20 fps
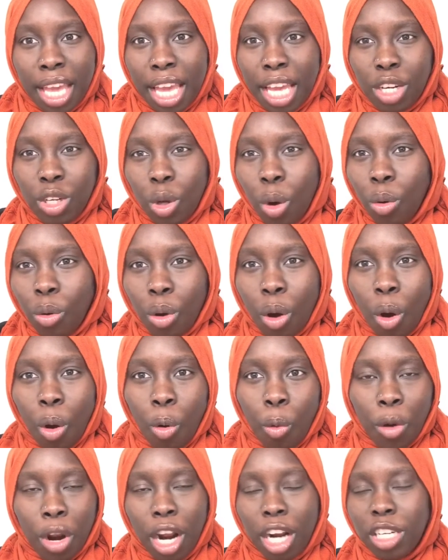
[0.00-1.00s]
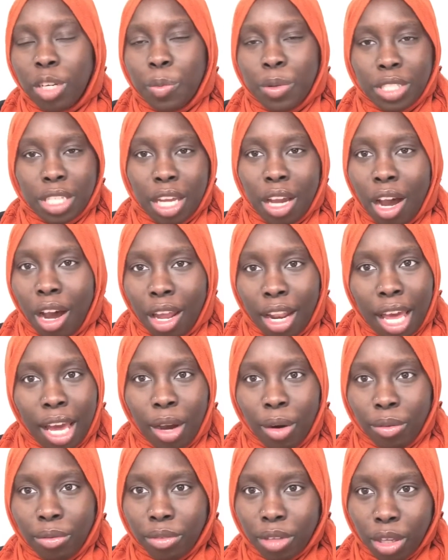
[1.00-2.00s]
Don't go 100% all
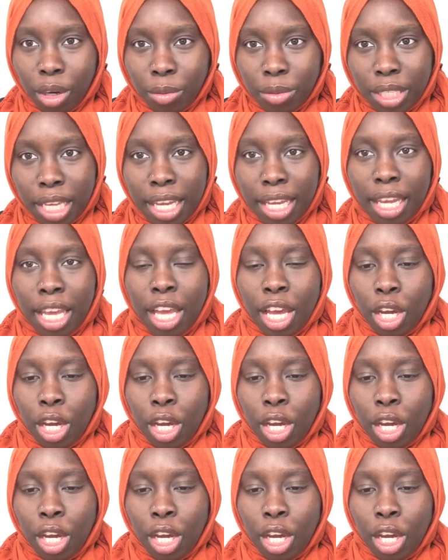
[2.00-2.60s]
out. You know what I'm saying?